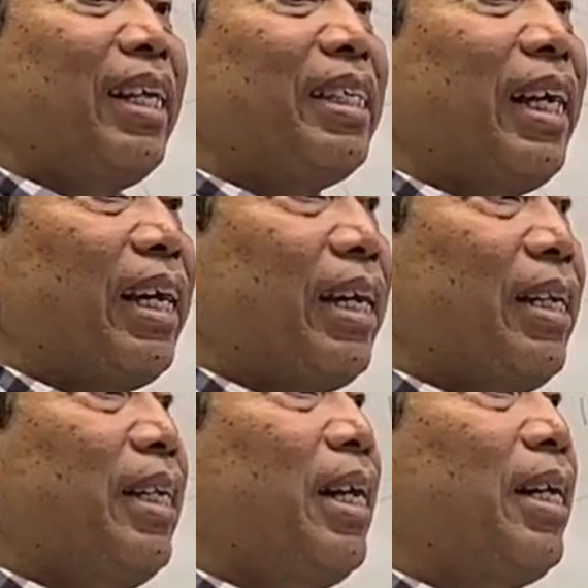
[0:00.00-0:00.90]

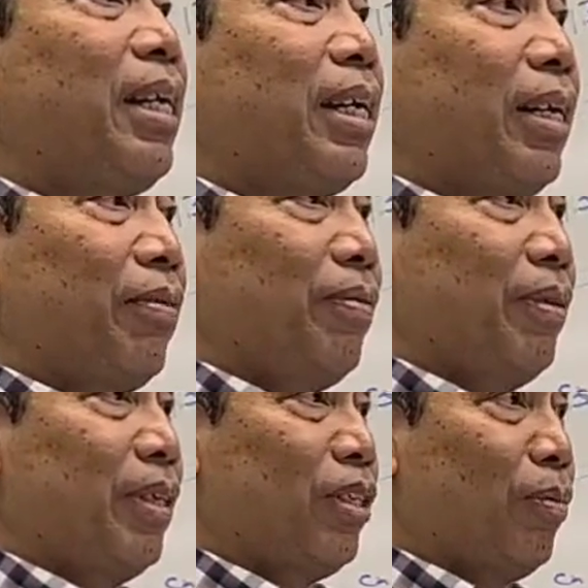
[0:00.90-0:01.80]
secondary curve.
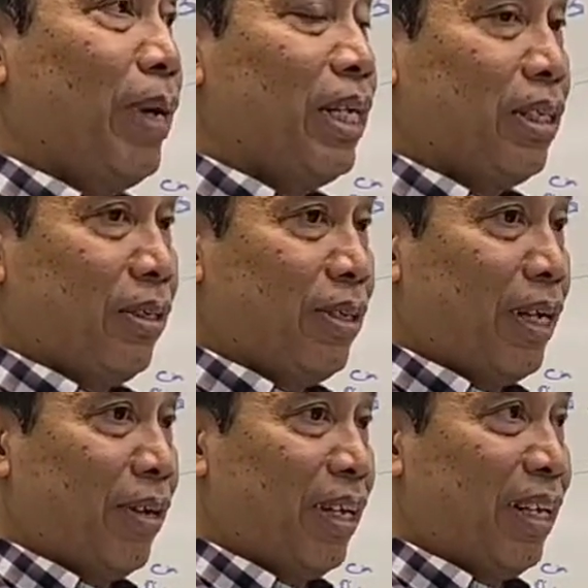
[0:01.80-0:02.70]
So make sure you know.